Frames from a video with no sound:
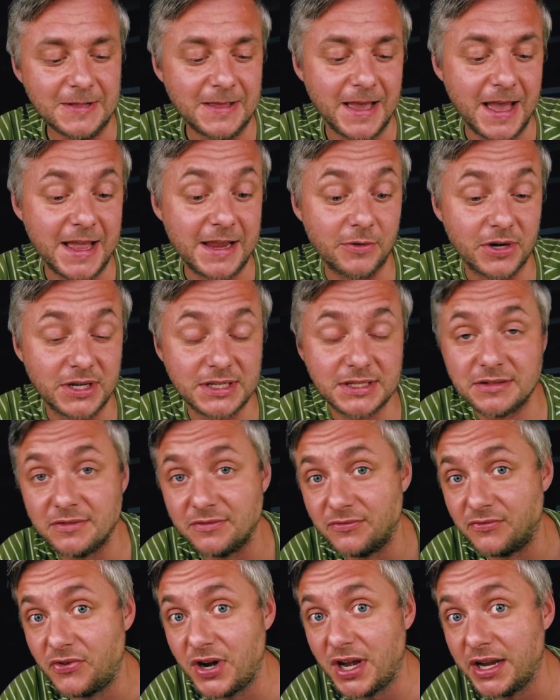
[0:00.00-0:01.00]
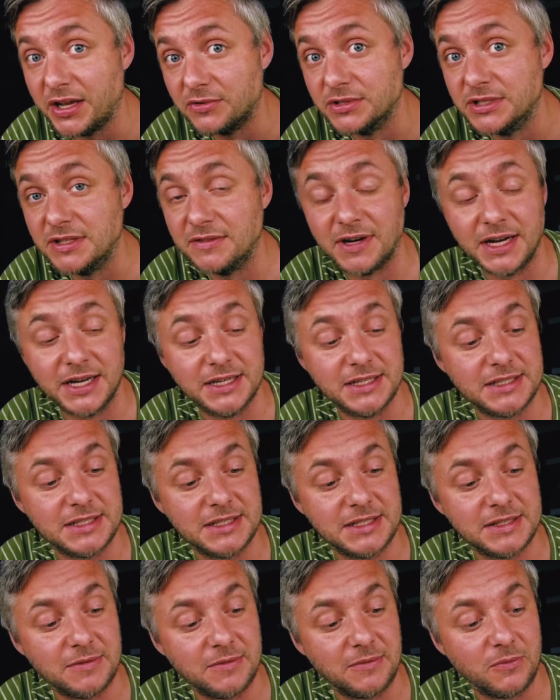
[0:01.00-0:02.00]
Anyways, really good
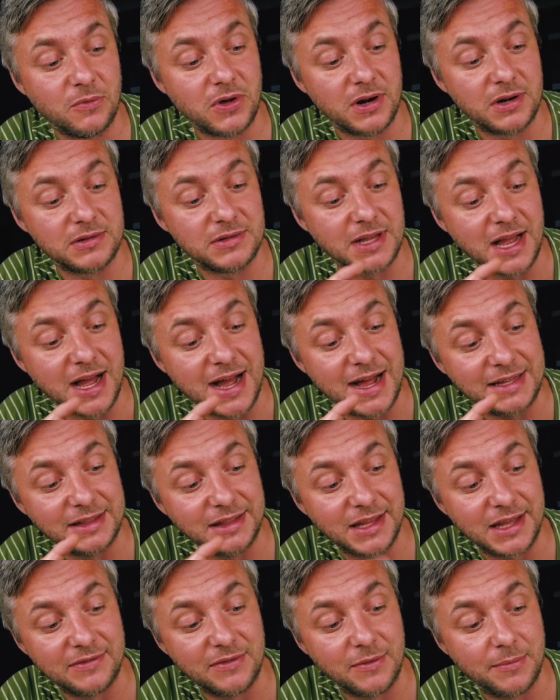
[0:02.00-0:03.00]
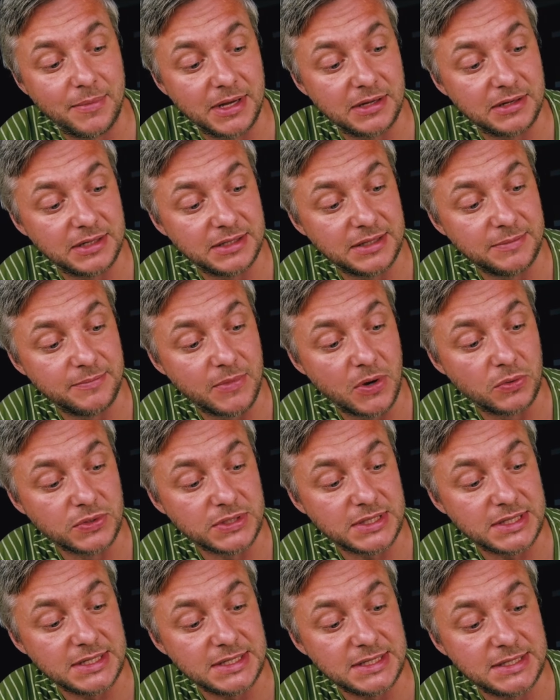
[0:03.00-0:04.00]
device. What I love about it the
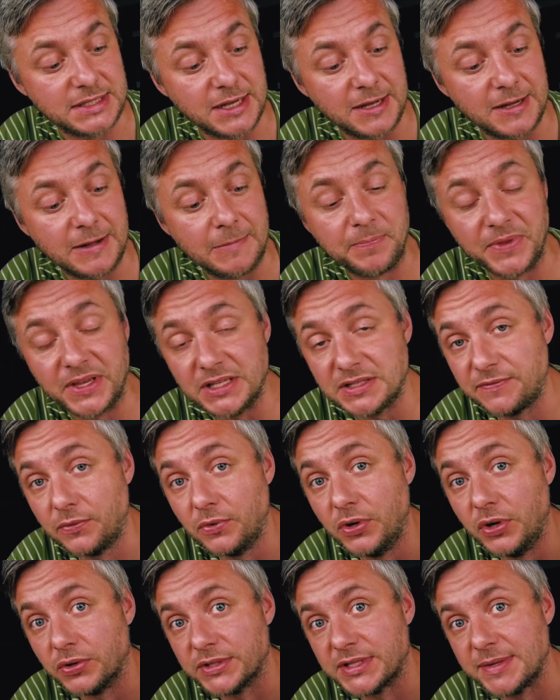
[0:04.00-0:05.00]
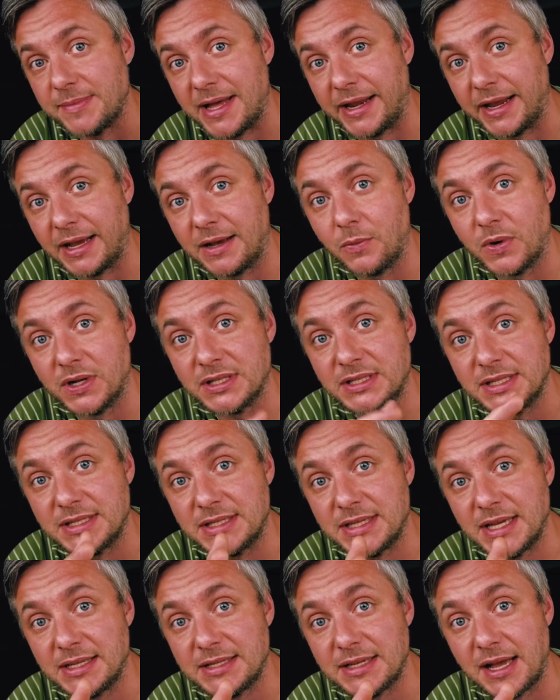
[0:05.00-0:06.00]
most is it's fully automatic. Once it's
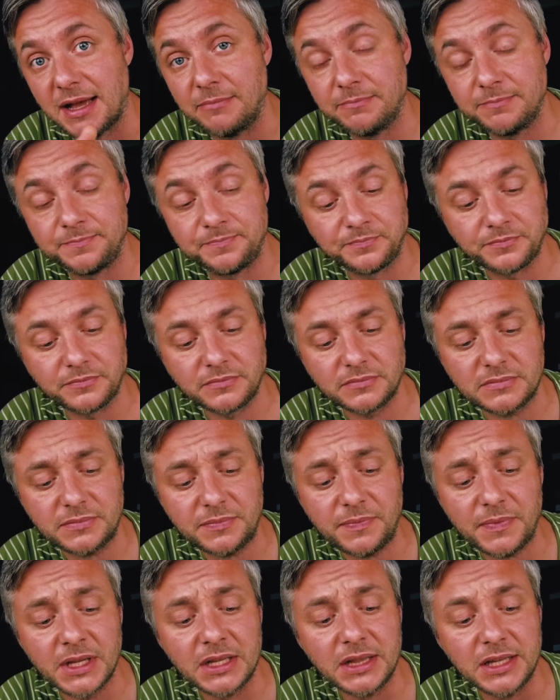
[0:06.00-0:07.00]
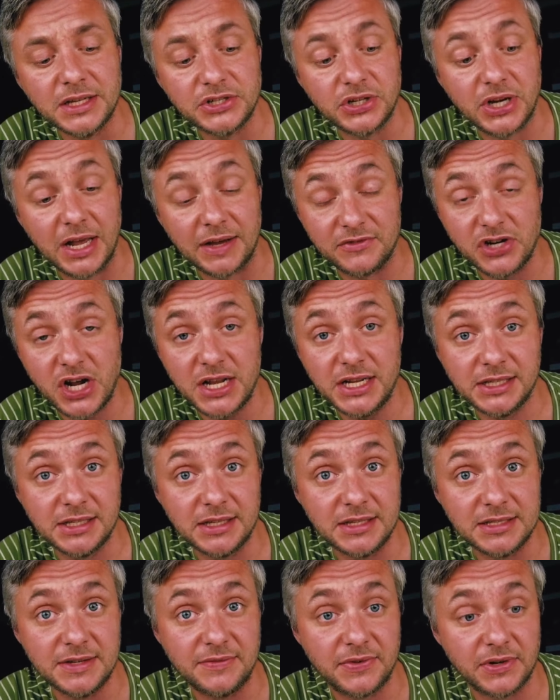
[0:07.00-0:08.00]
set up, literally, I've tried it in
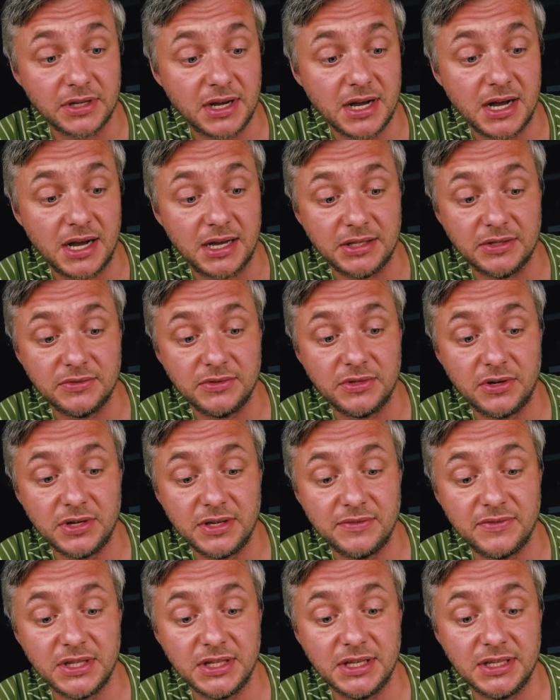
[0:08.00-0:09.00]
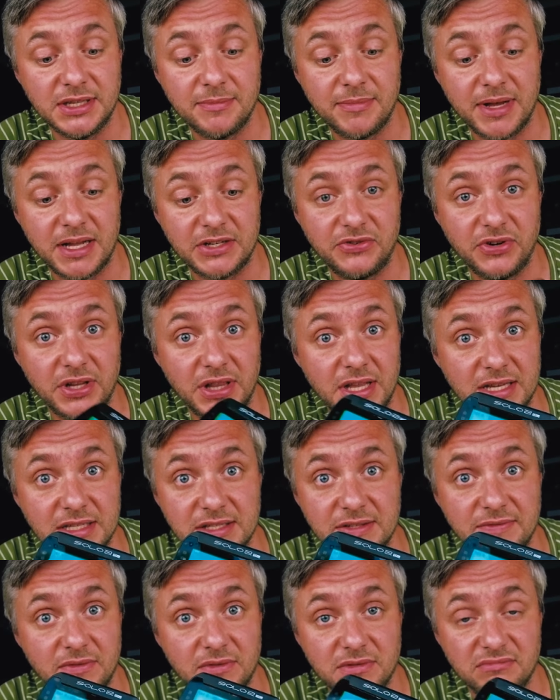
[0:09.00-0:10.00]
a different car. You don't even need, the battery
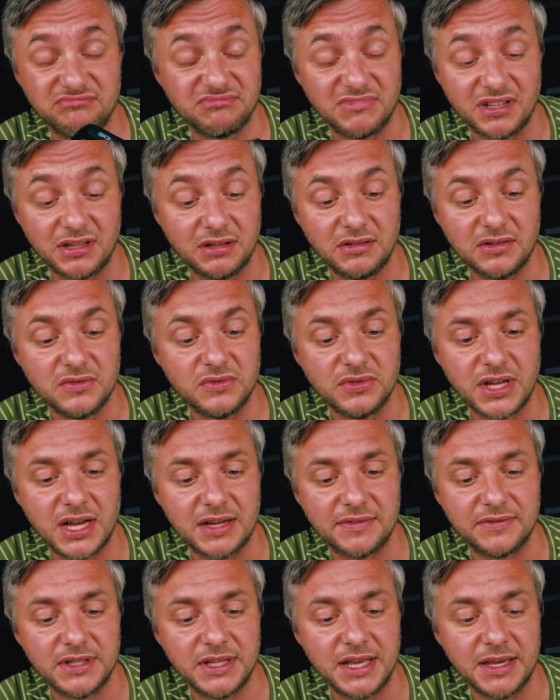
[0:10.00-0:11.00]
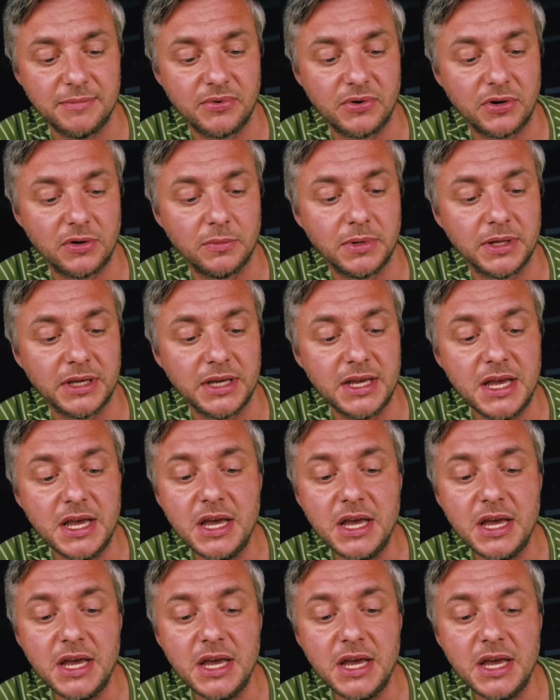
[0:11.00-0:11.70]
lasts for a good half a day probably.